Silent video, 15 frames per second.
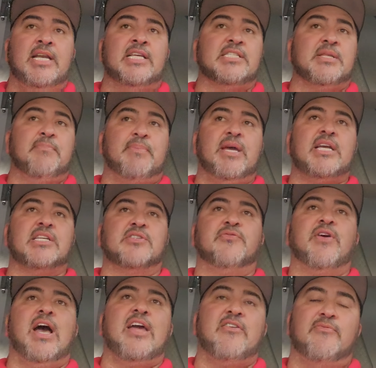is the biggest
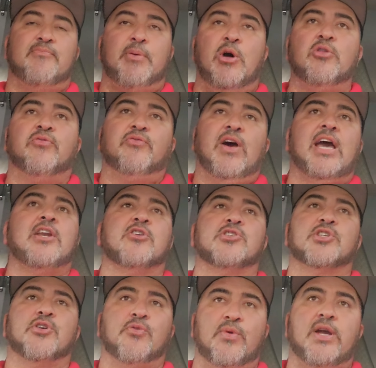fight of both fighters'
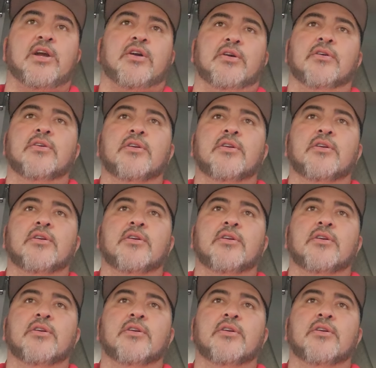career,